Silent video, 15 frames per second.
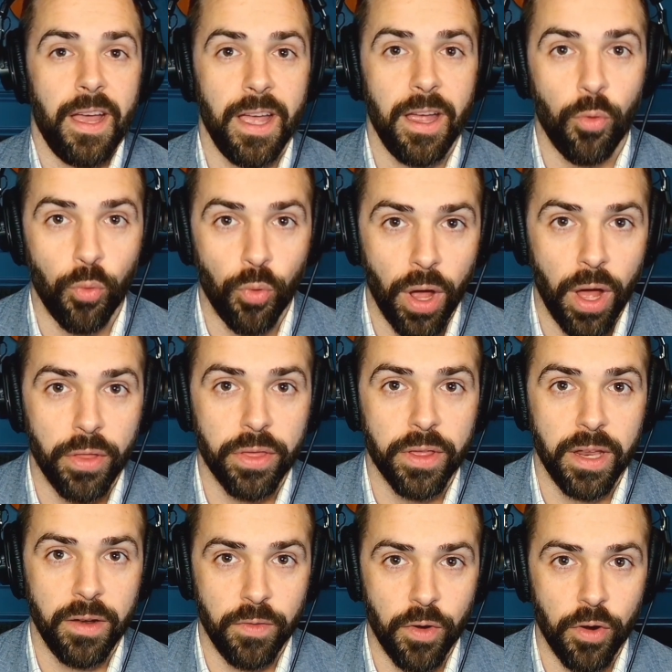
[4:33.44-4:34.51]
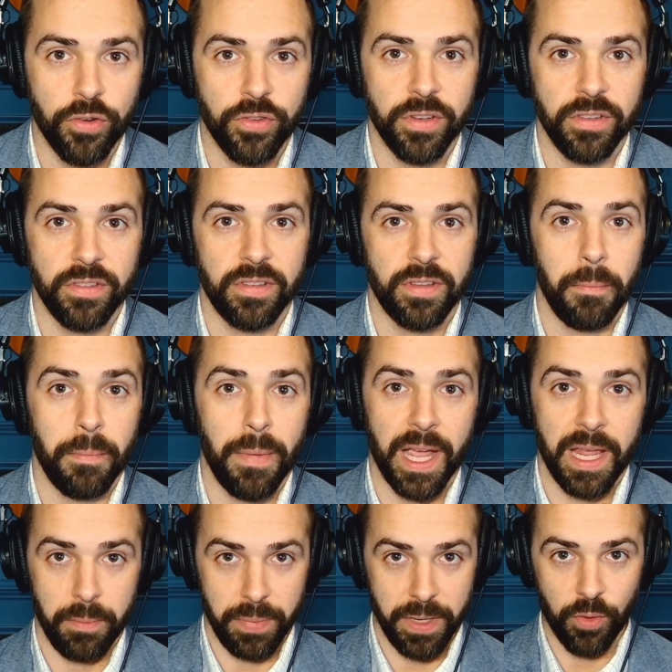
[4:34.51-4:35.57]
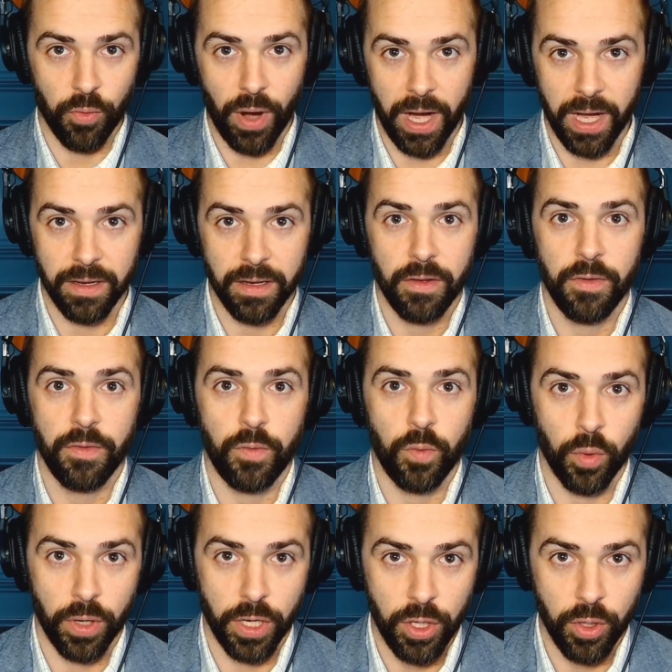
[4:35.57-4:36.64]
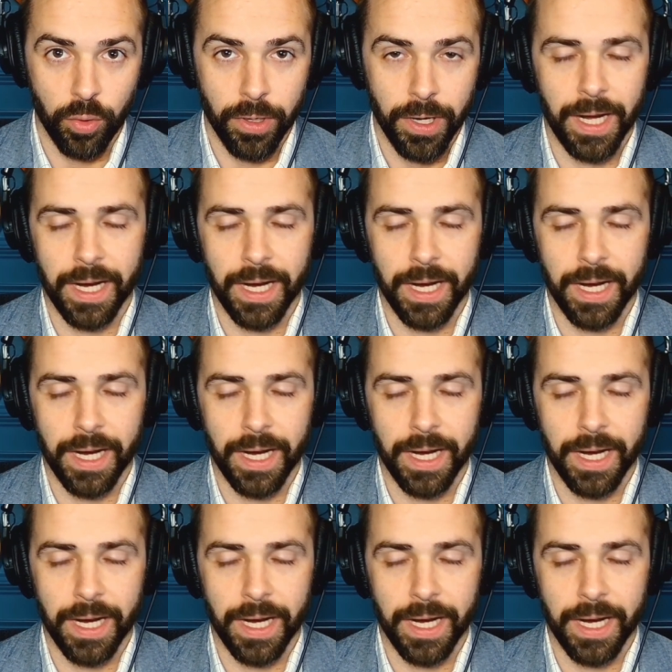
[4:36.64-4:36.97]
Roth conversions might be right for you.